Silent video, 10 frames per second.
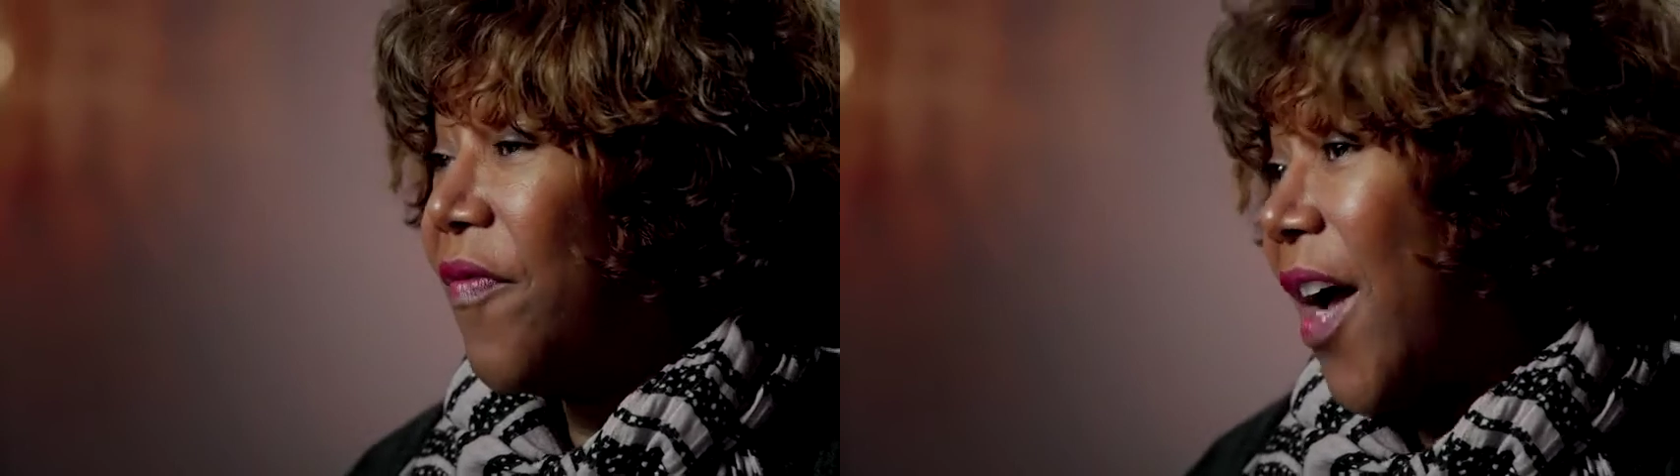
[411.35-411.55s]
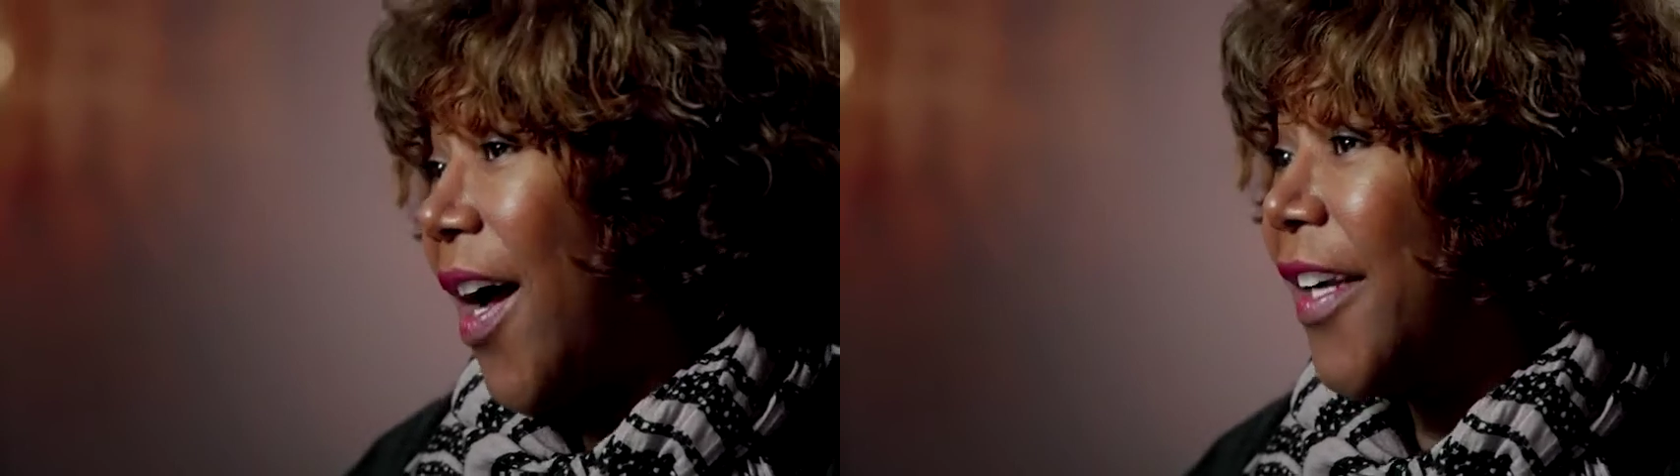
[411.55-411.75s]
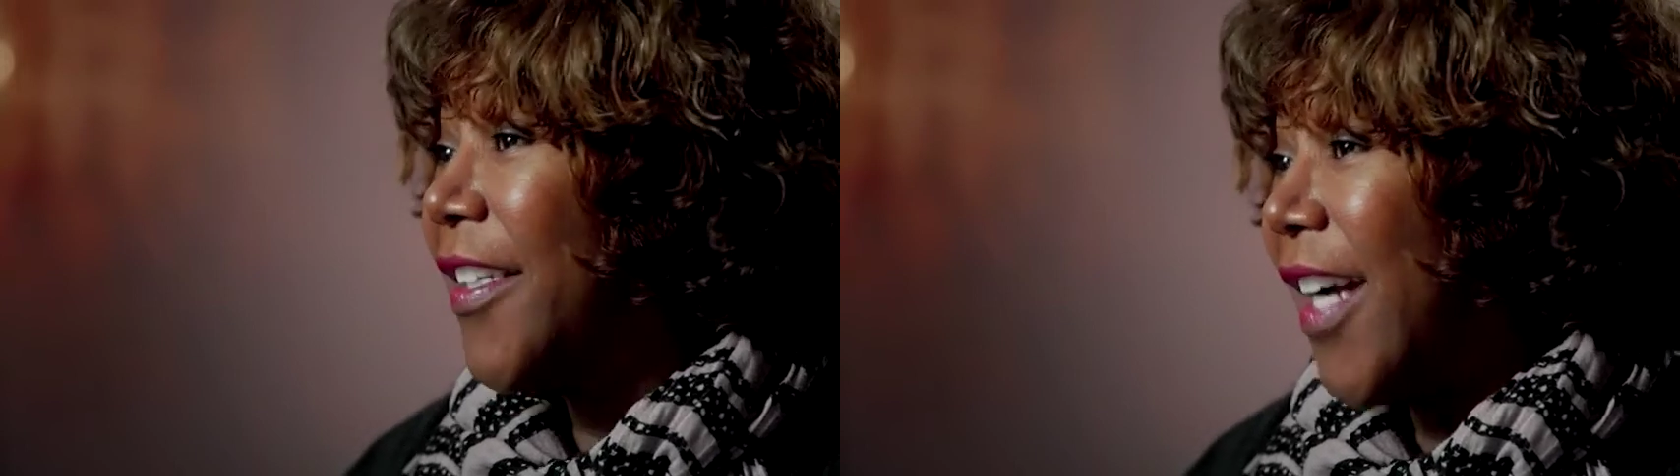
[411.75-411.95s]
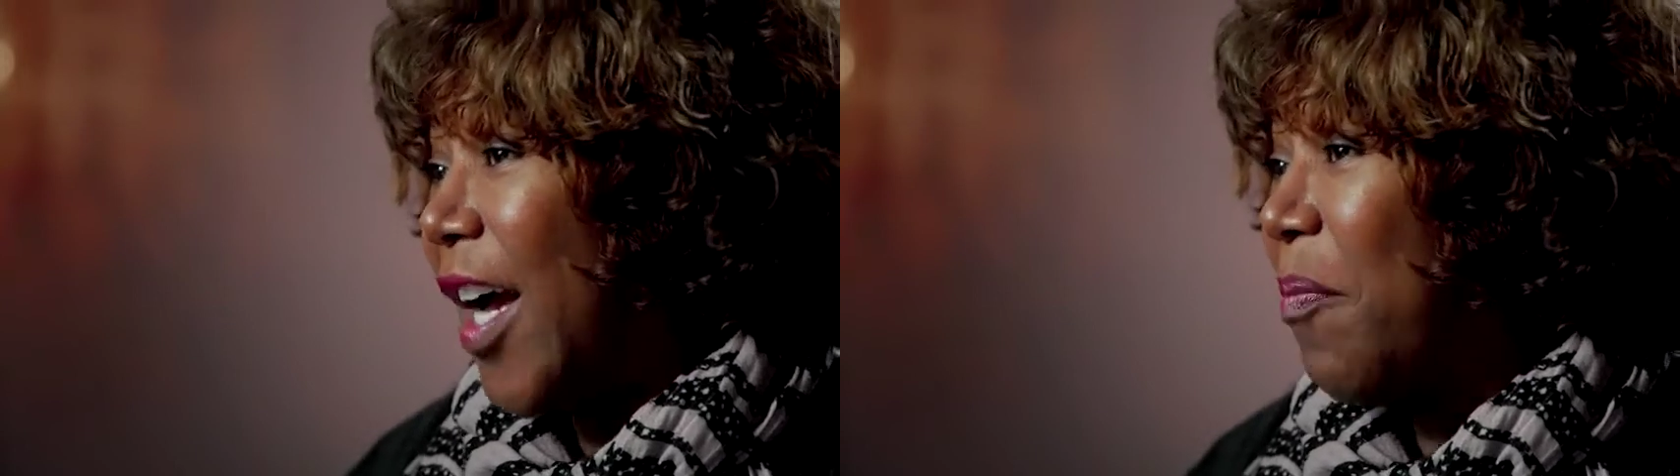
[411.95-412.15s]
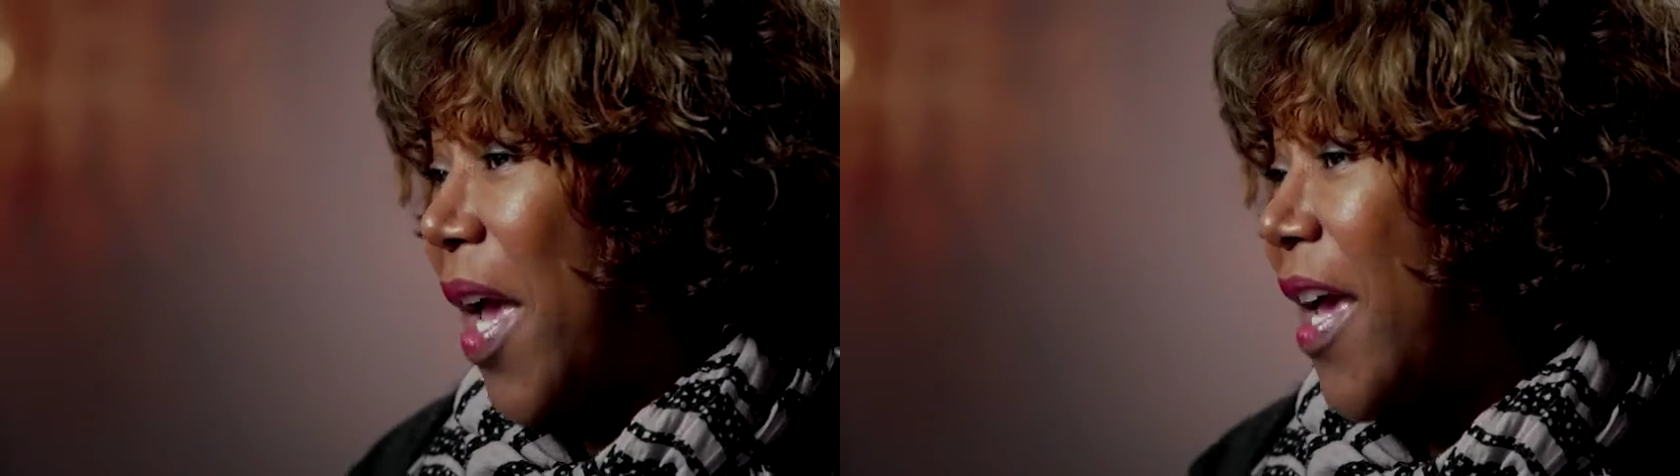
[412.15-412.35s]
I
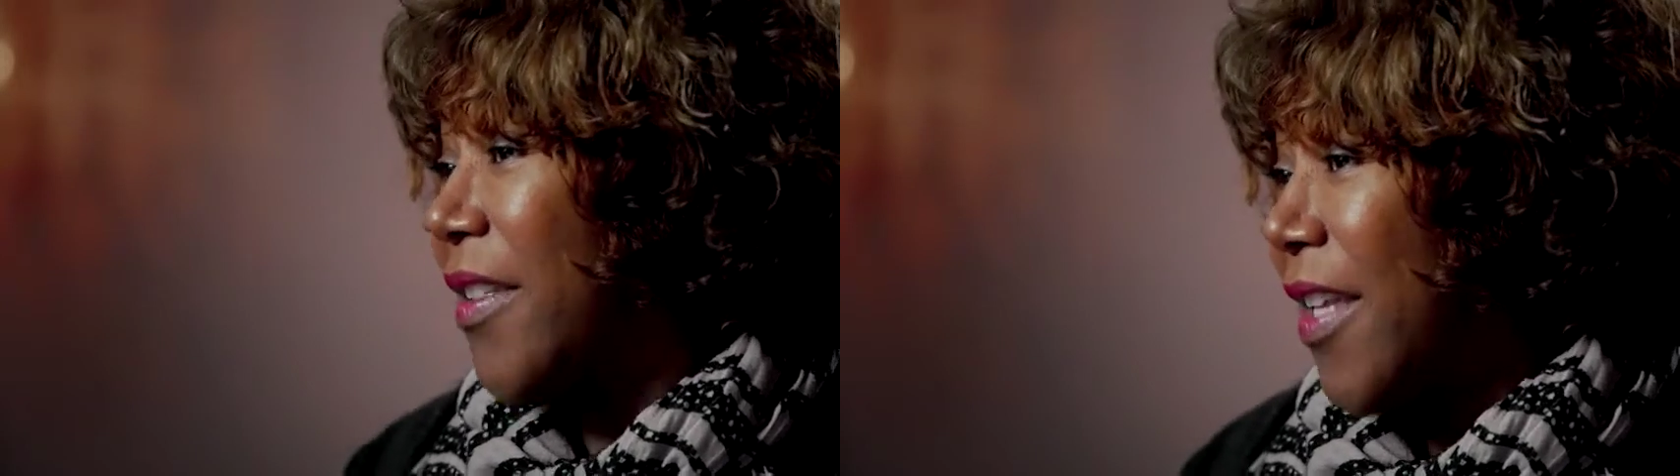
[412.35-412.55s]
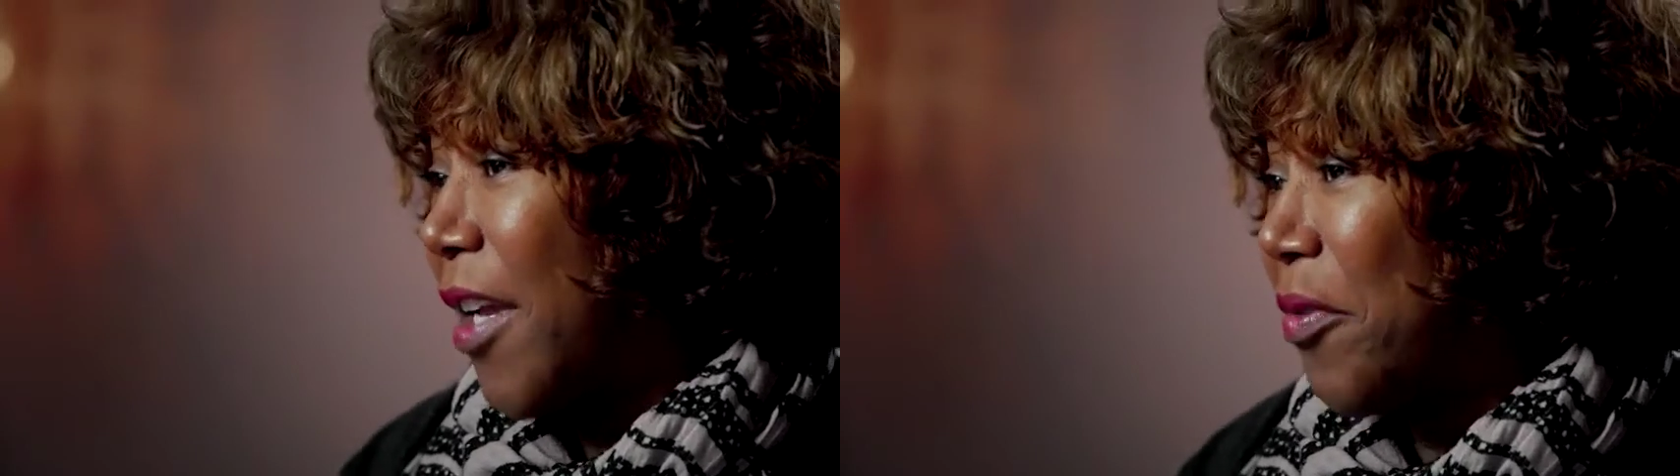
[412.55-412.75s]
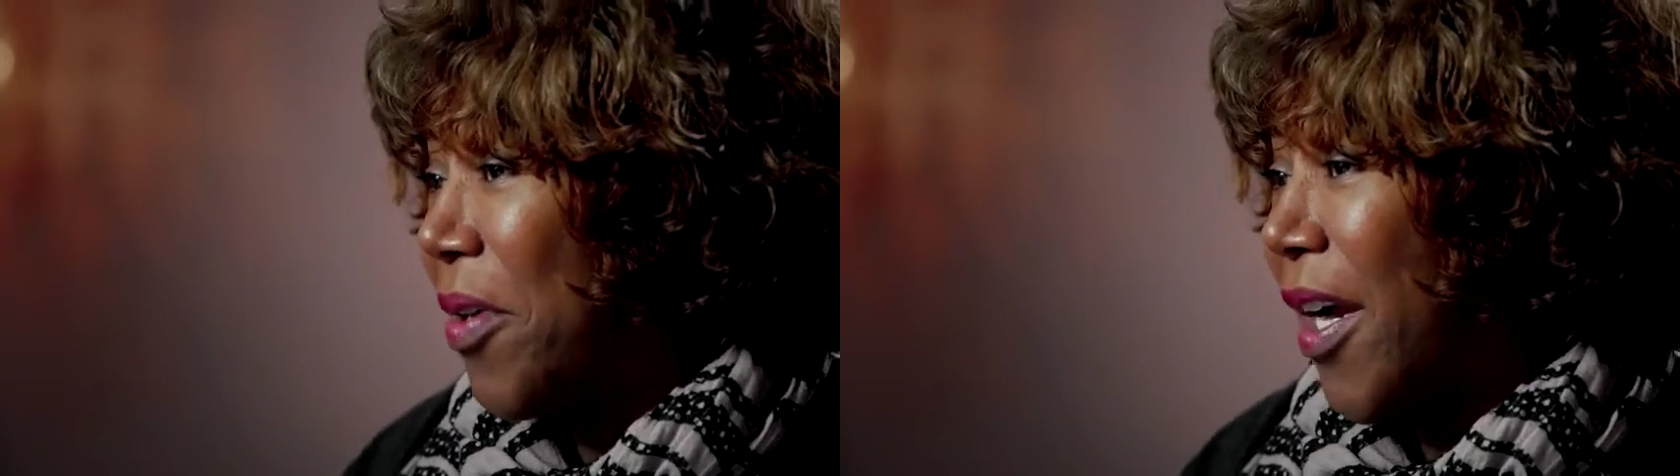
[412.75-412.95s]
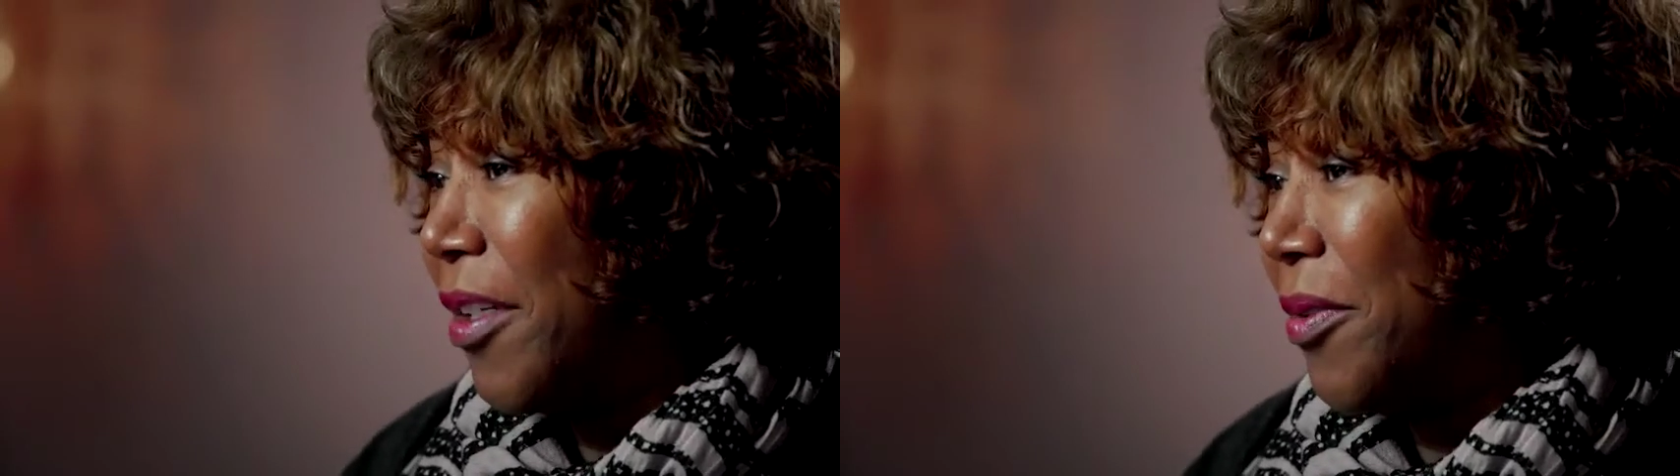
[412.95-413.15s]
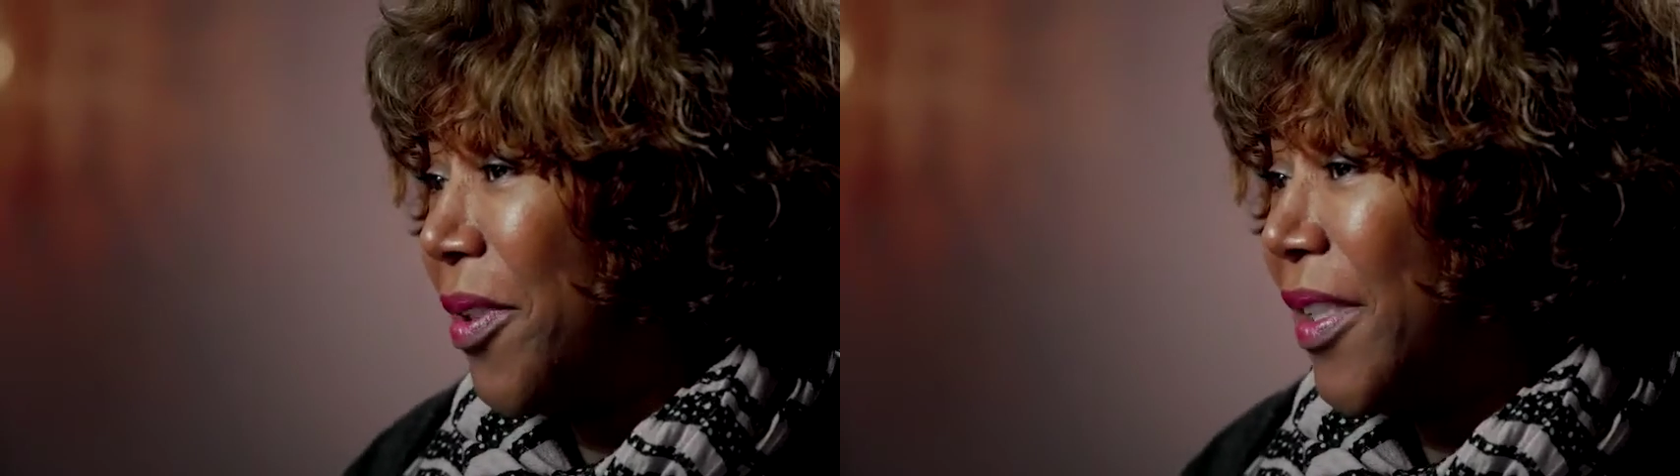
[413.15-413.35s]
got past that
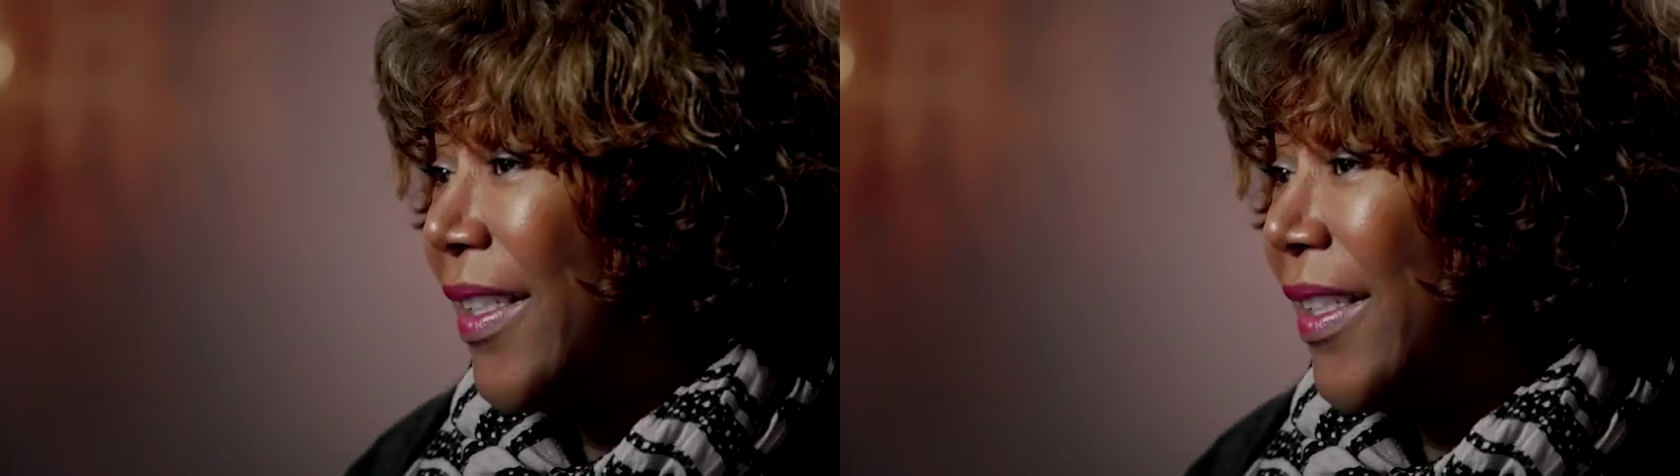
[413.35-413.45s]
crowd,